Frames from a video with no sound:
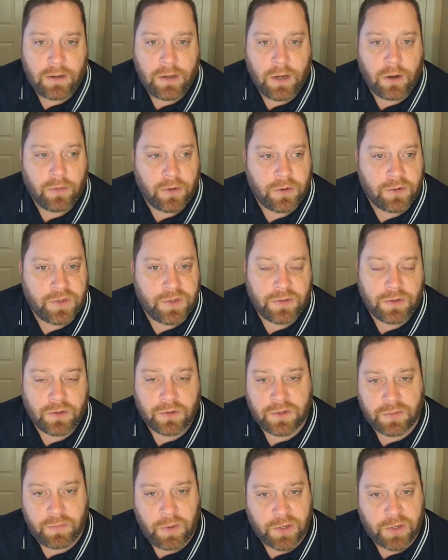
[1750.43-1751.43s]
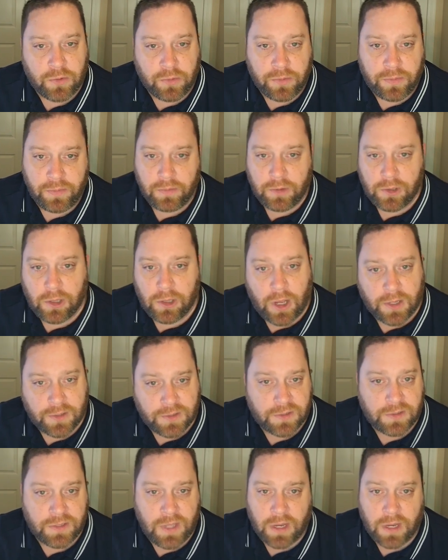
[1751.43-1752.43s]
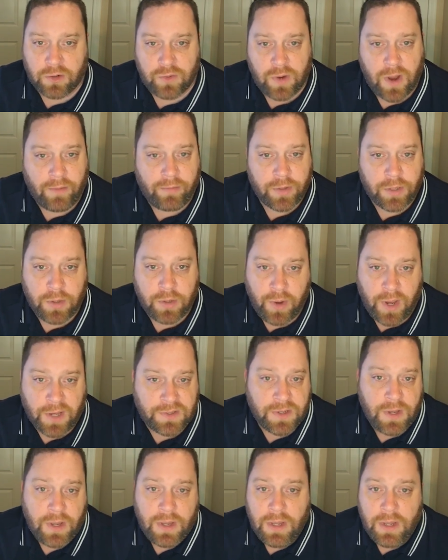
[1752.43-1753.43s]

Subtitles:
there's special clauses. They can travel to the U.S.